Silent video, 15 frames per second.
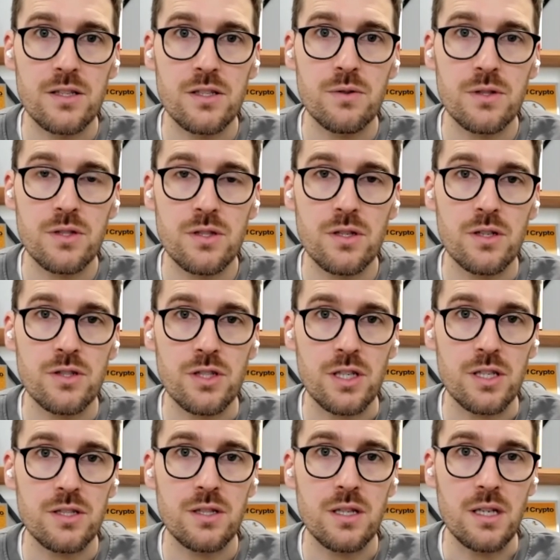So it's not
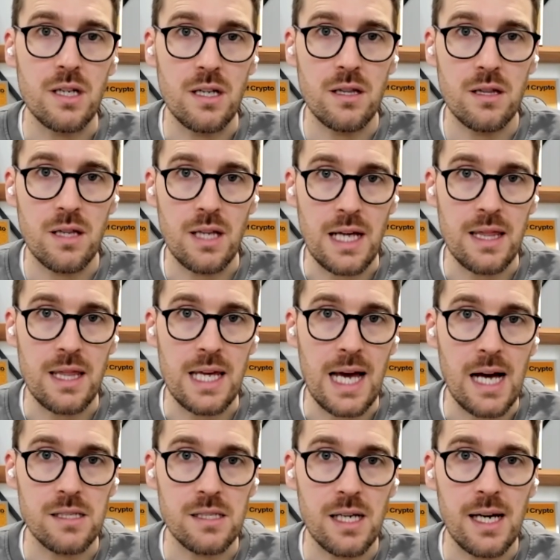just the
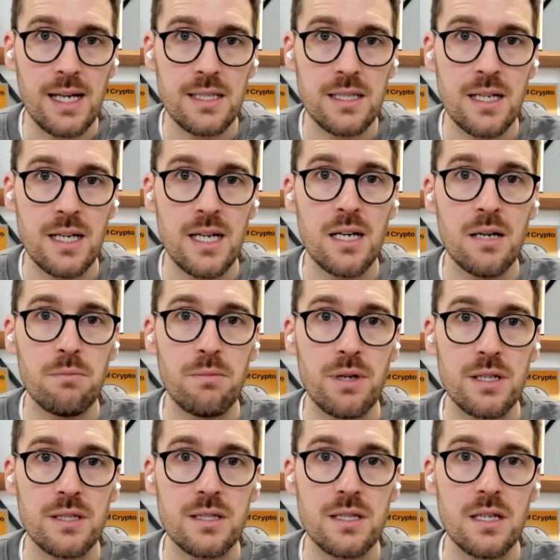asset, but
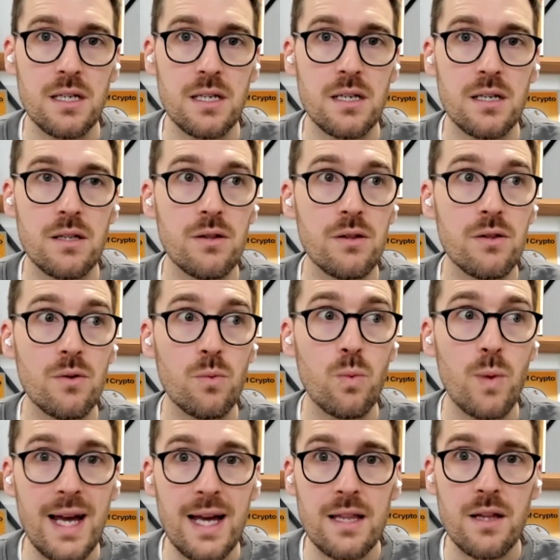it's the
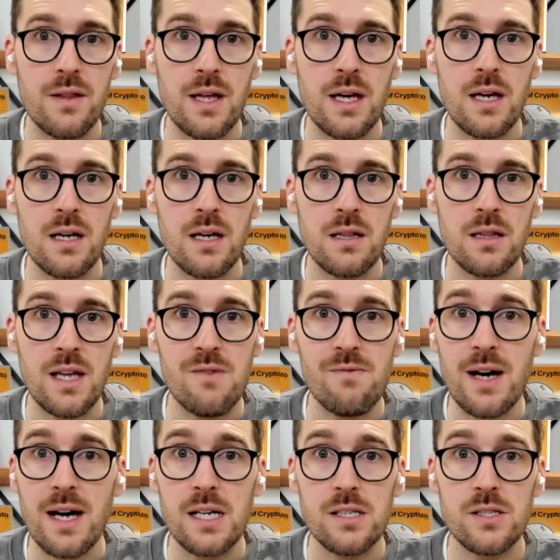way that they
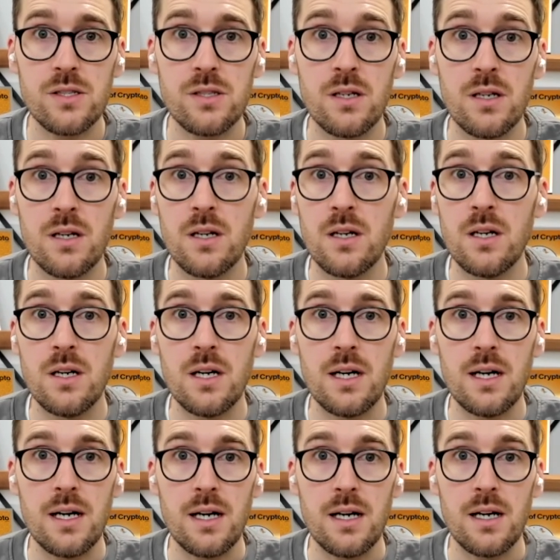invest.
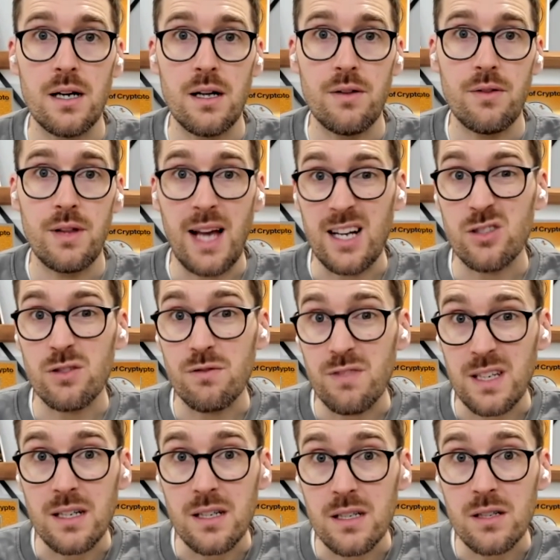The actual
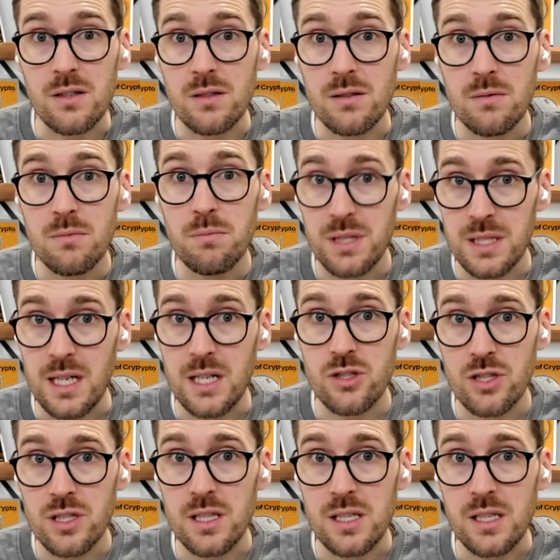vehicle
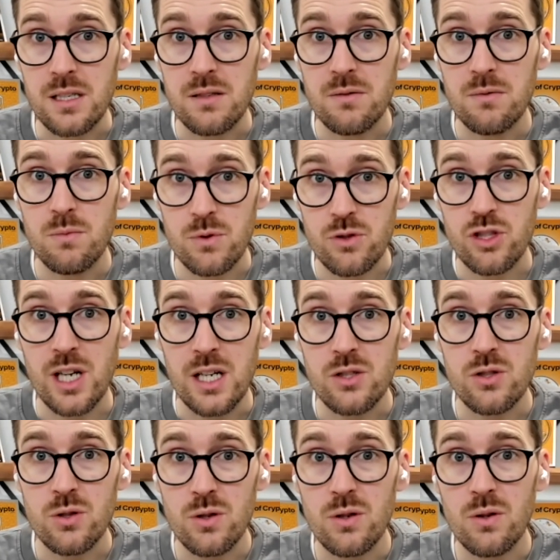potentially will change
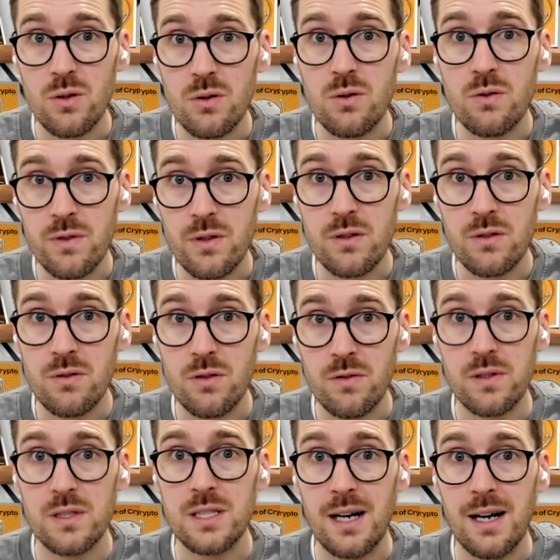
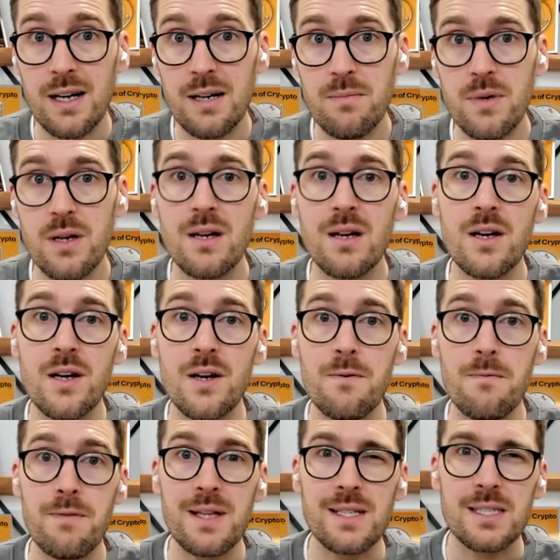over time.
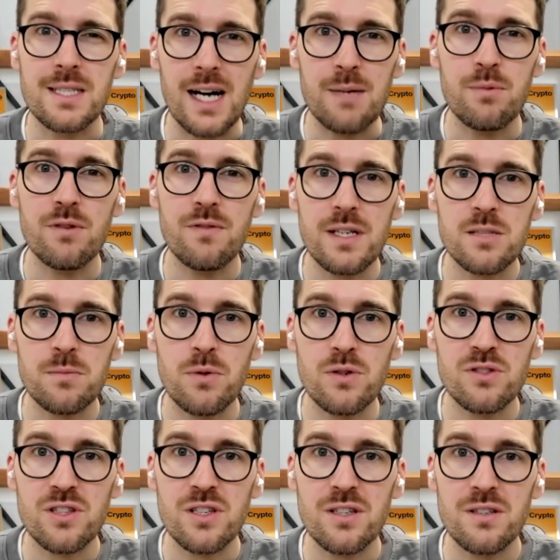The type of
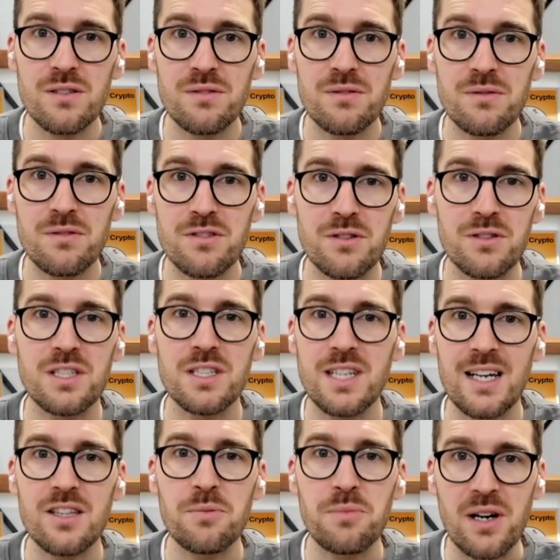exposure. So today
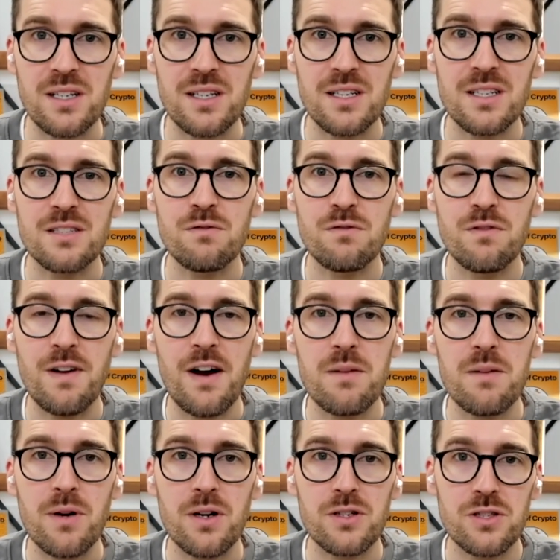the market is very
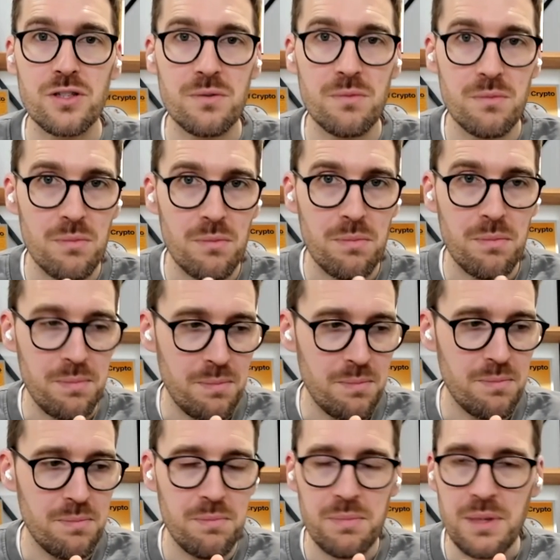much
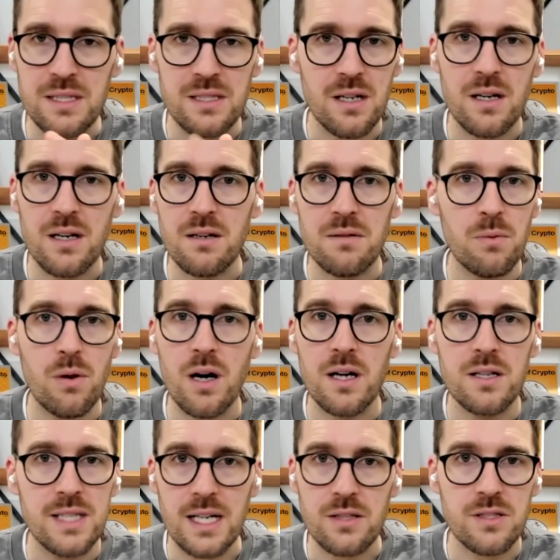beta one,
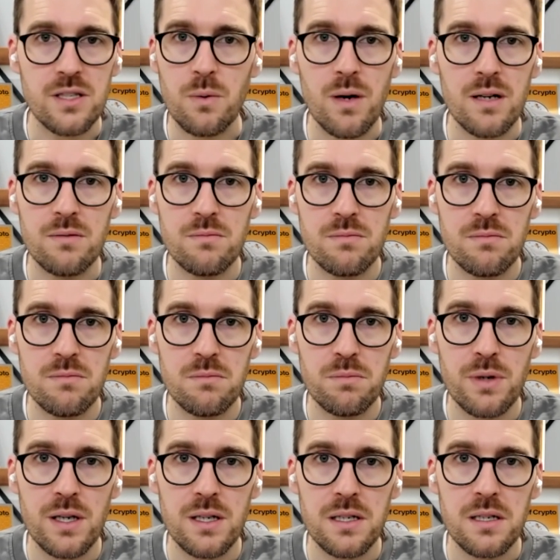delta one
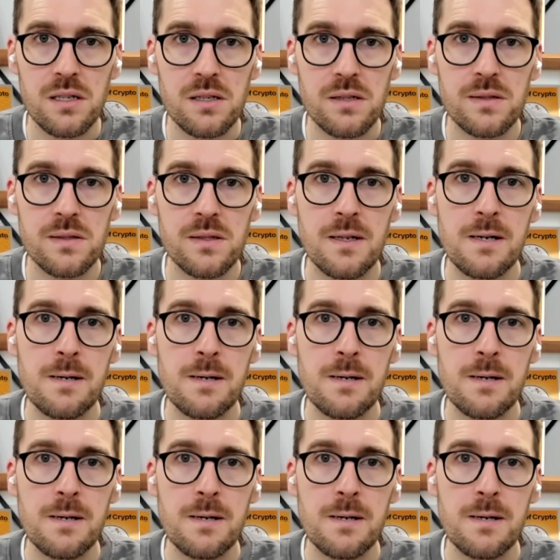products.